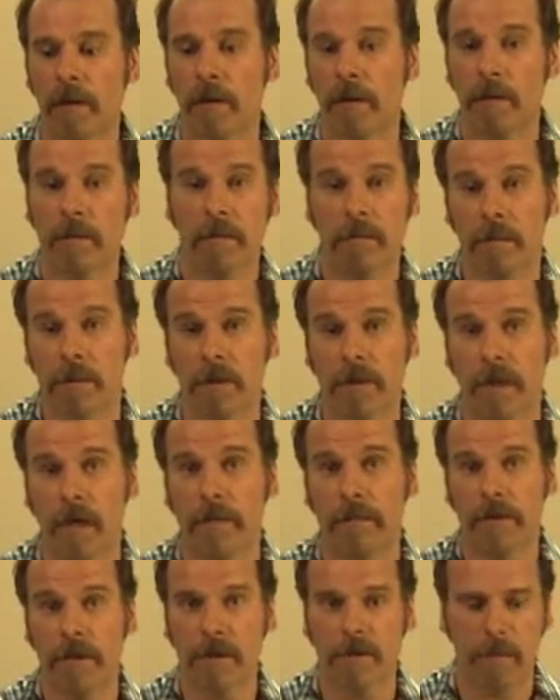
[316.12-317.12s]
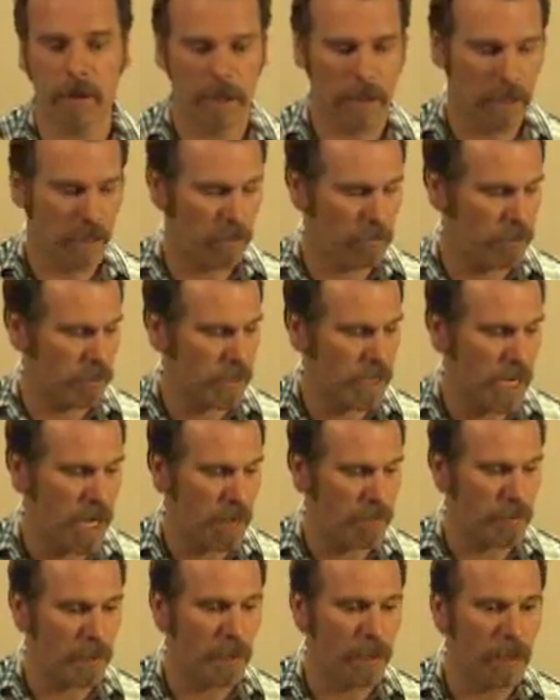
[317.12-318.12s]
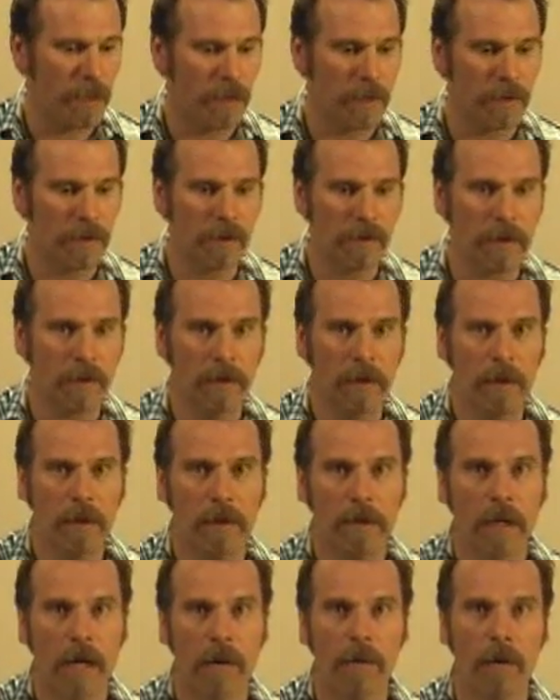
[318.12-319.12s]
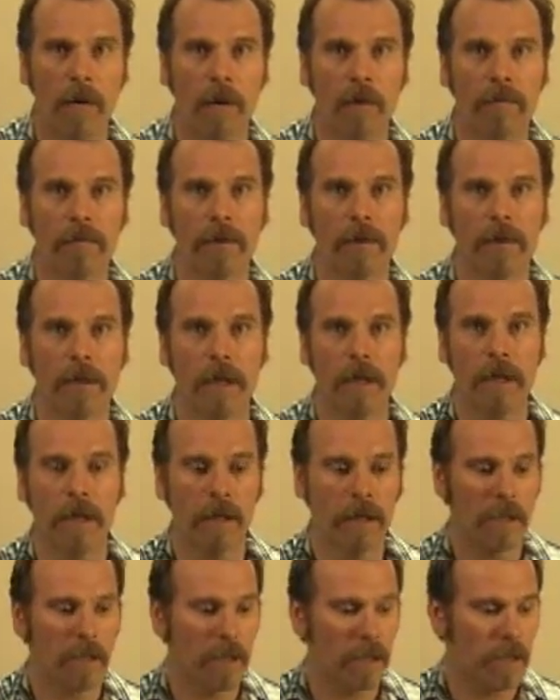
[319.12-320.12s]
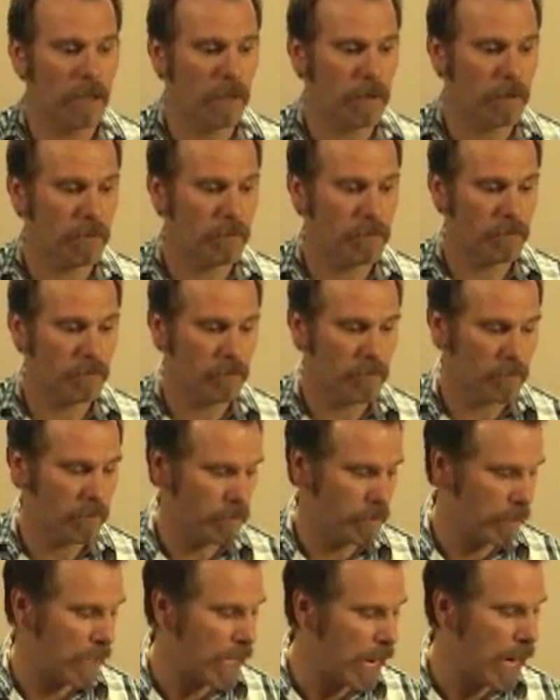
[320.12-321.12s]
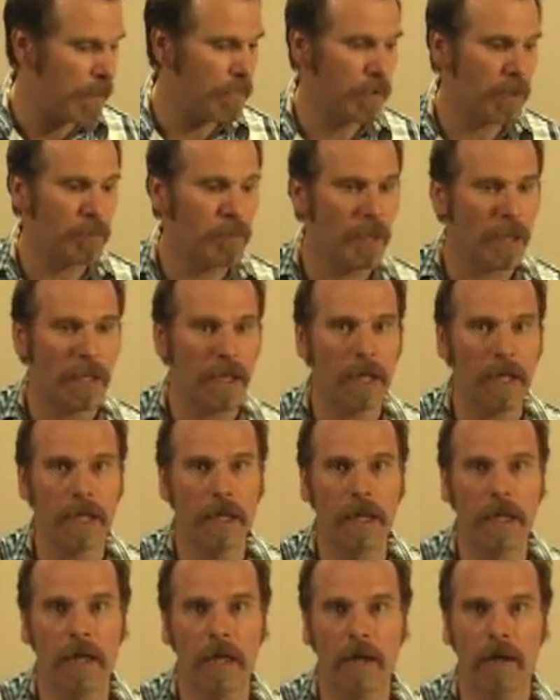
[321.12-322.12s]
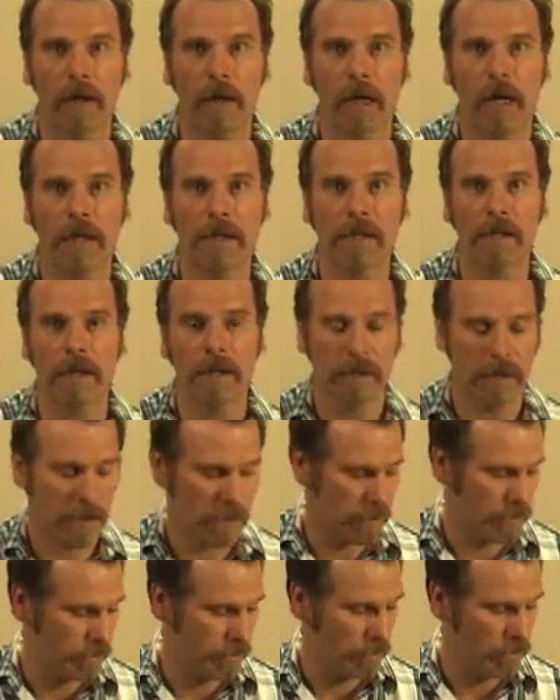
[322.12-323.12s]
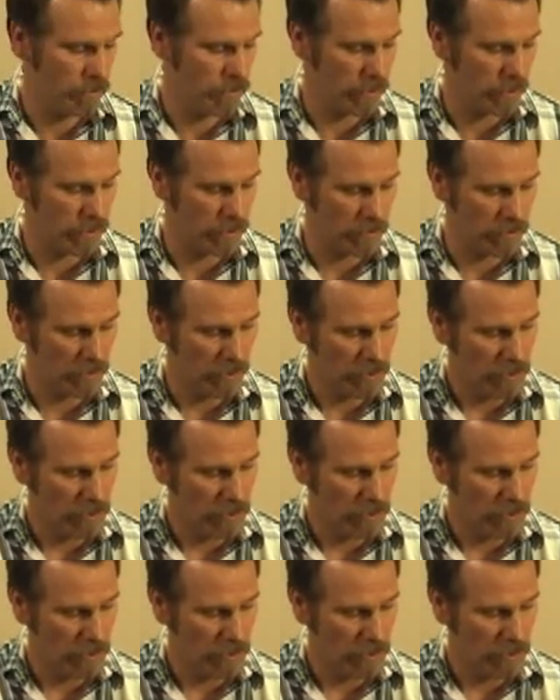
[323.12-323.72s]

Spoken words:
which is obviously what a double stop is. I went over a hybrid picking in another lesson here earlier.